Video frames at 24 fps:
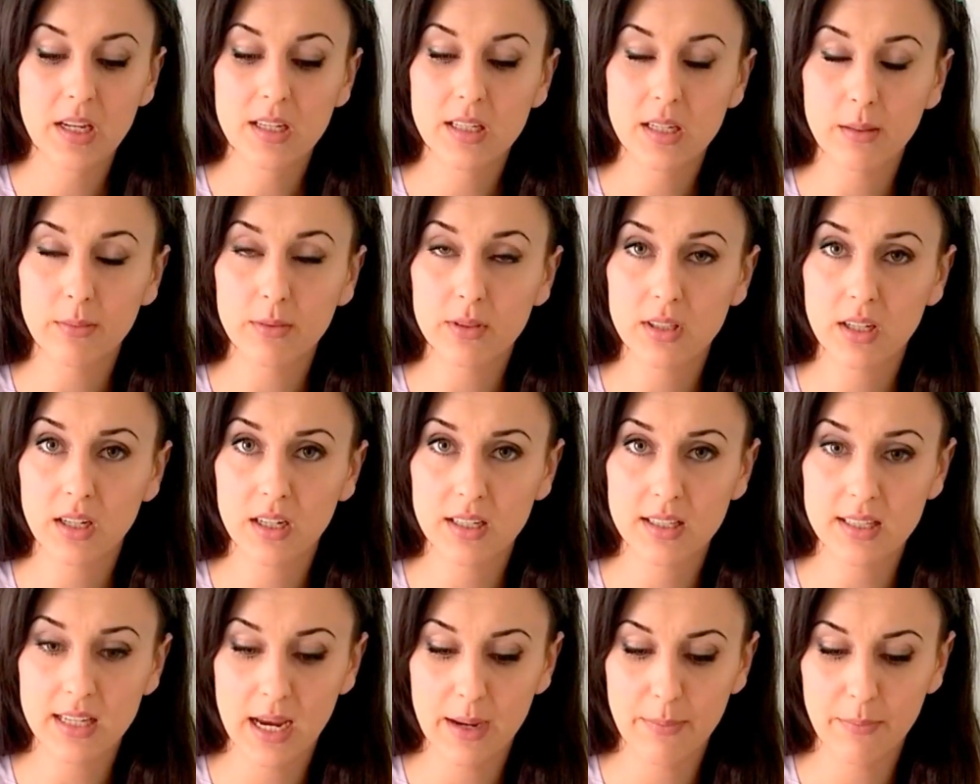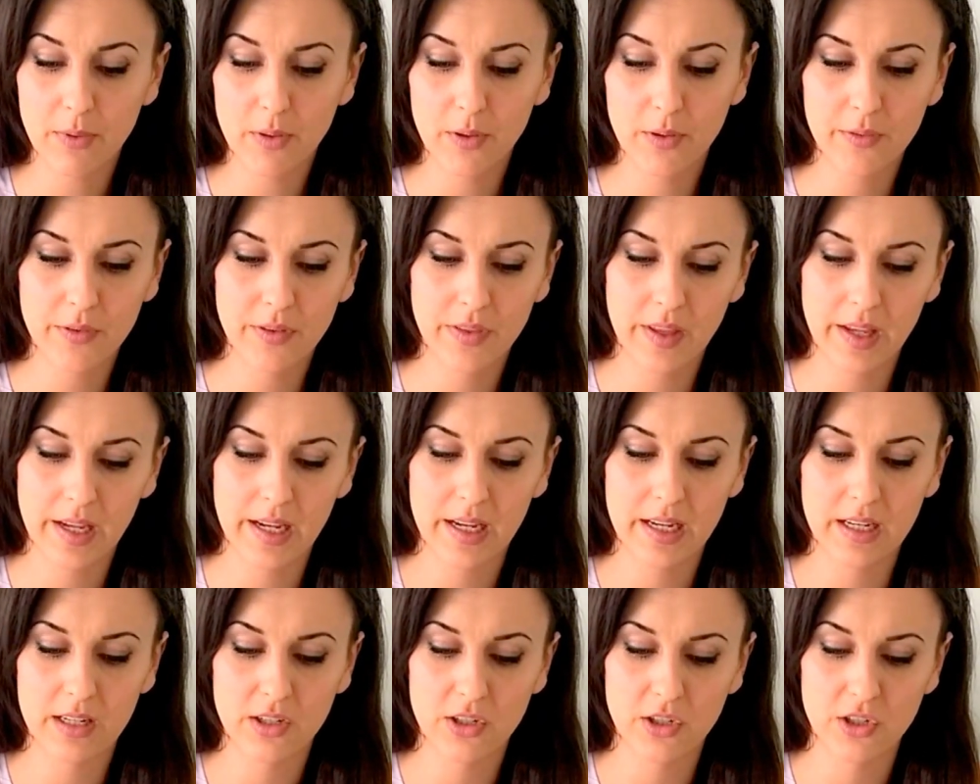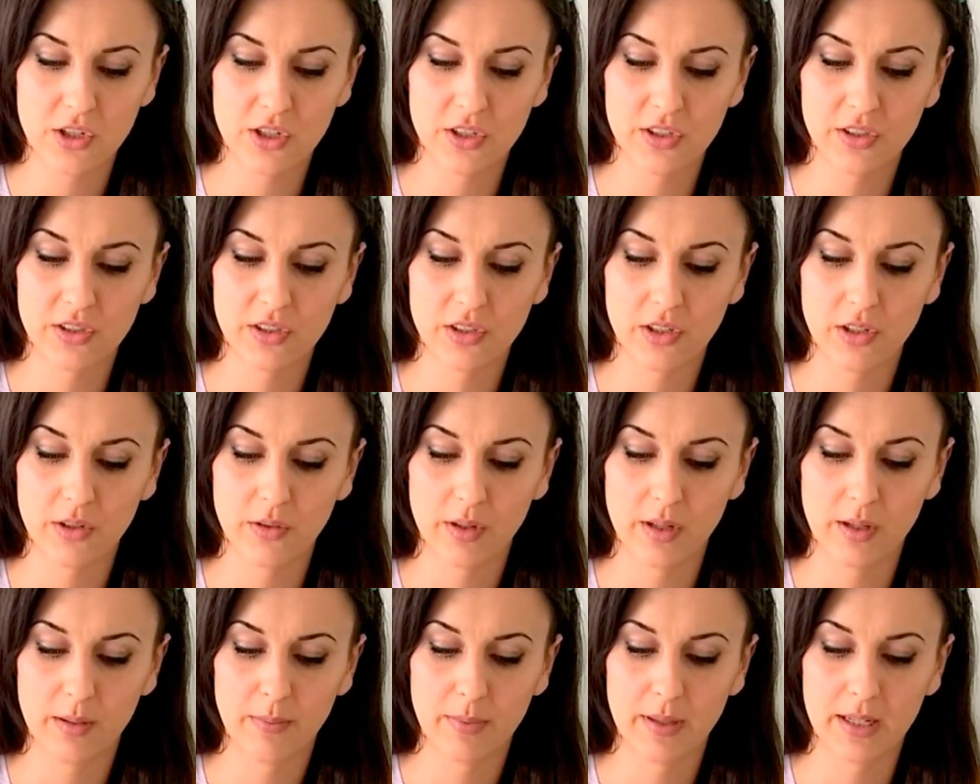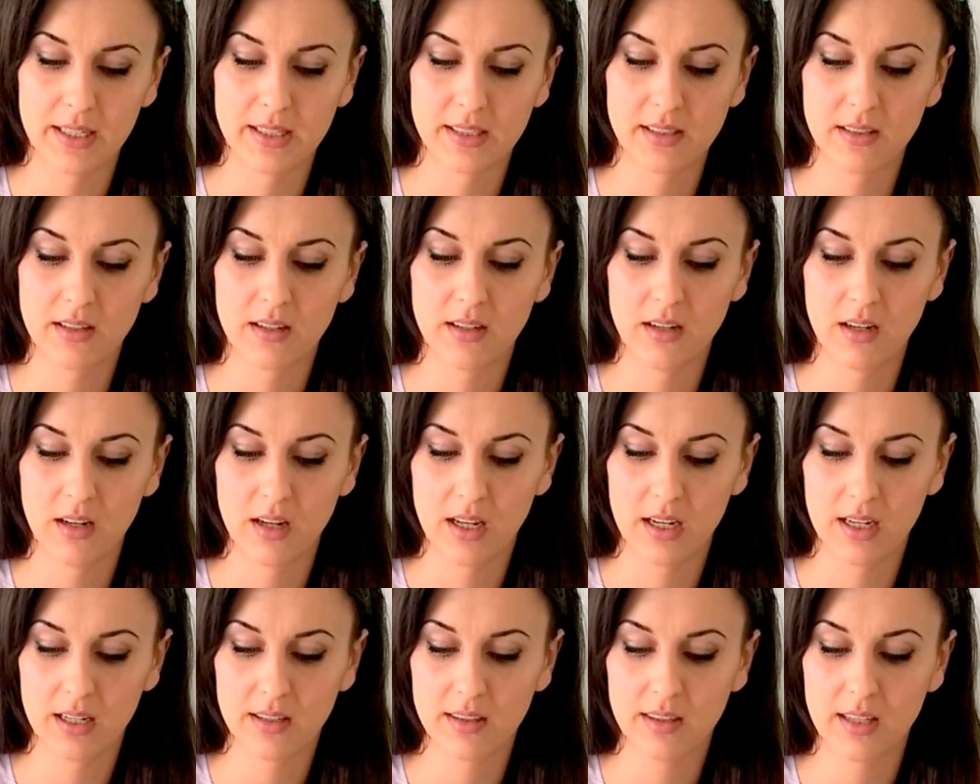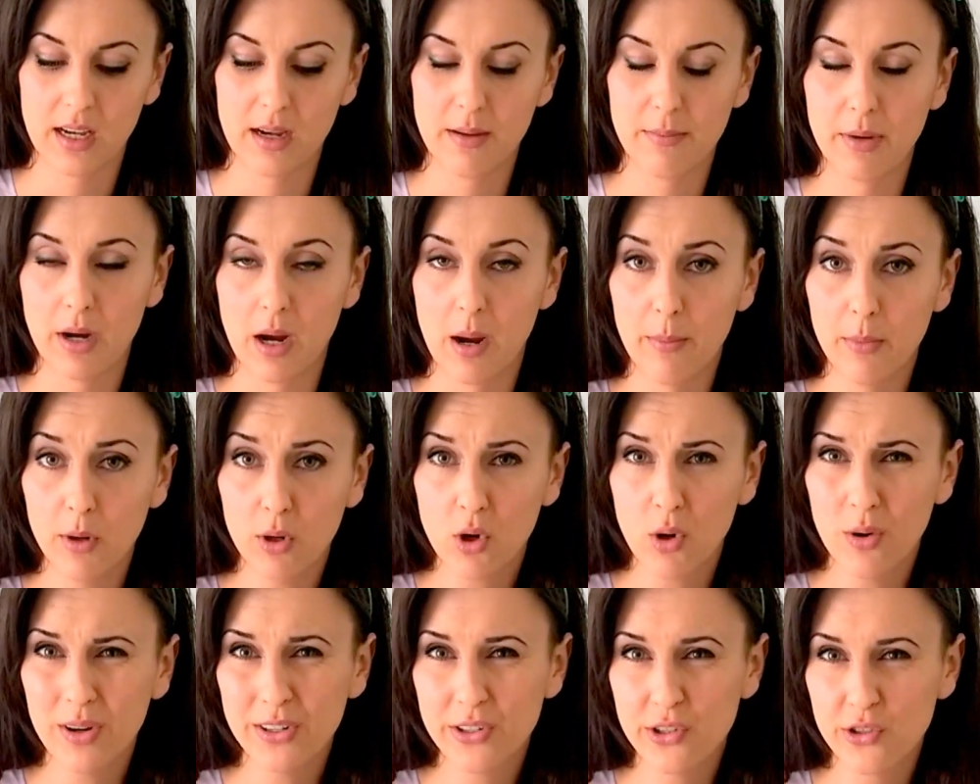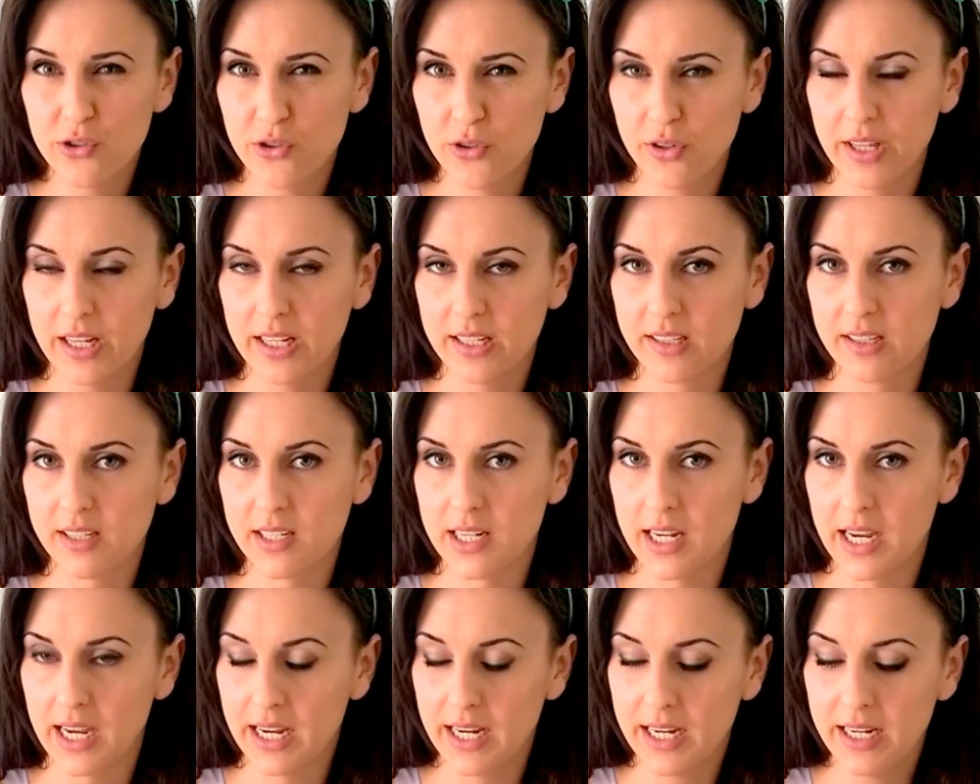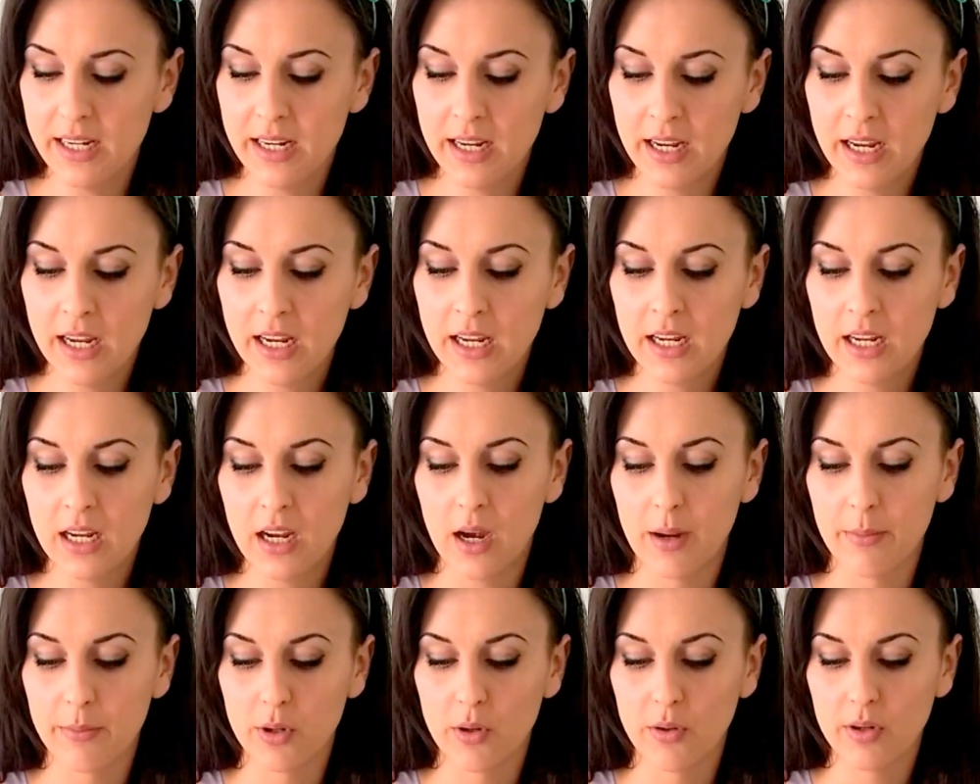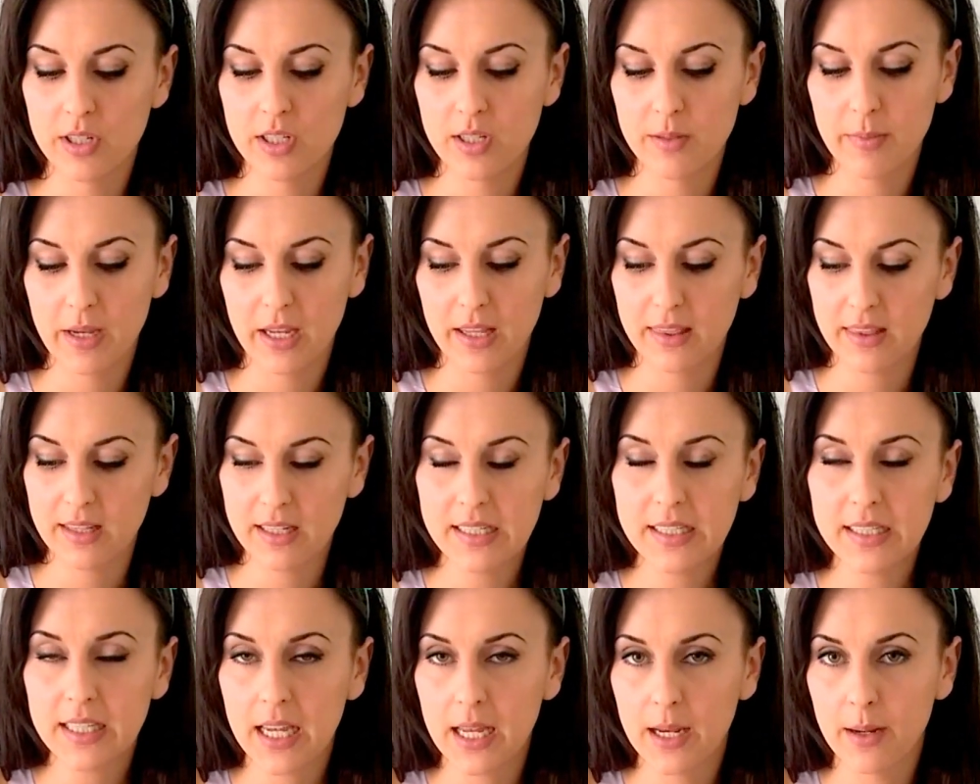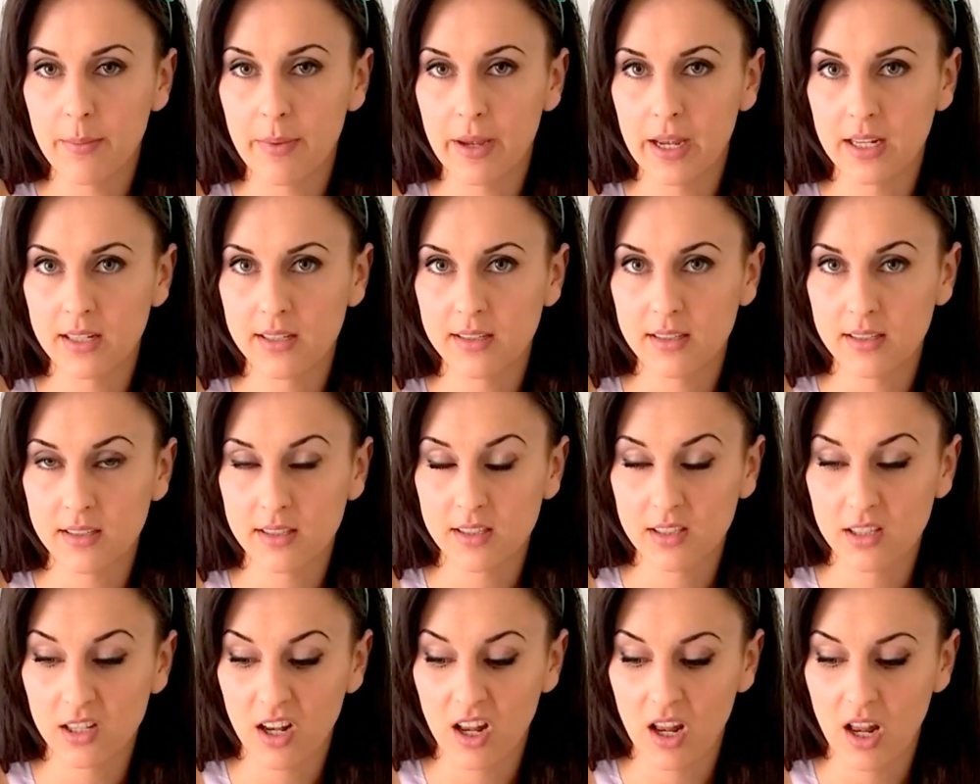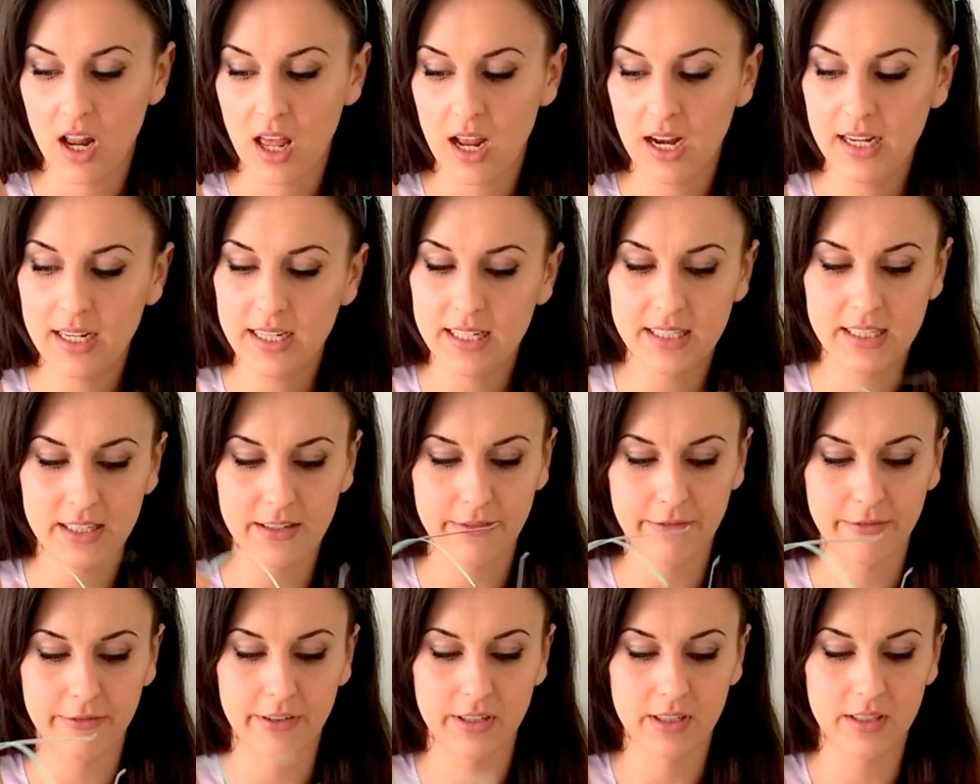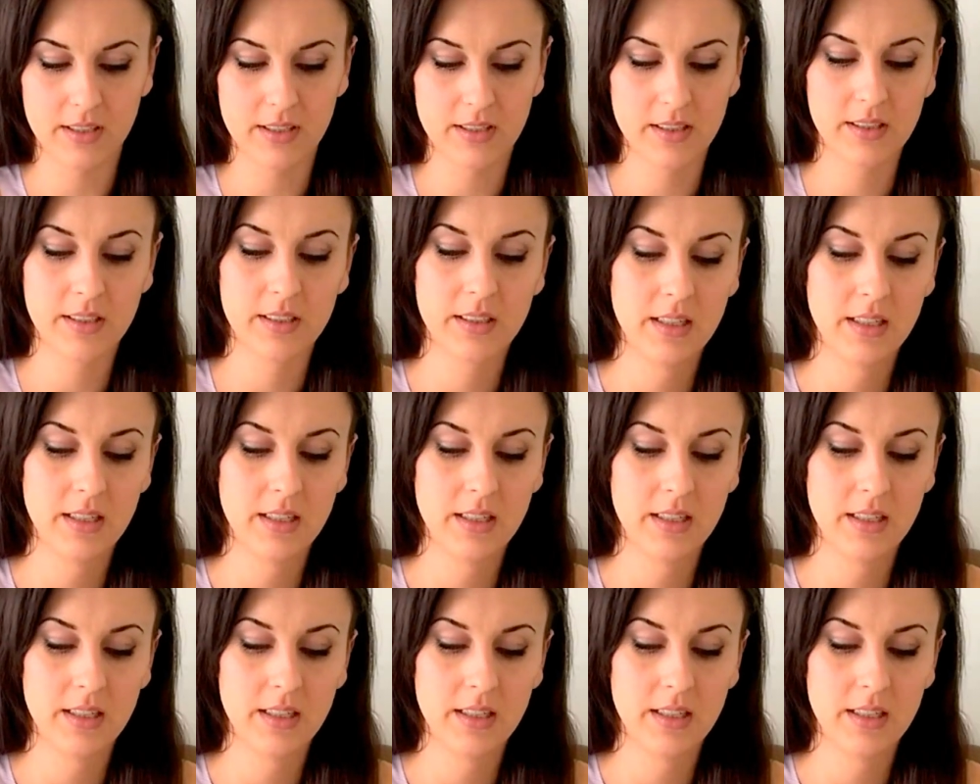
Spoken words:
double-sided tape over there, and you just secure it in place like that. I'm not going to do that today. I'm going to make this headband slightly different.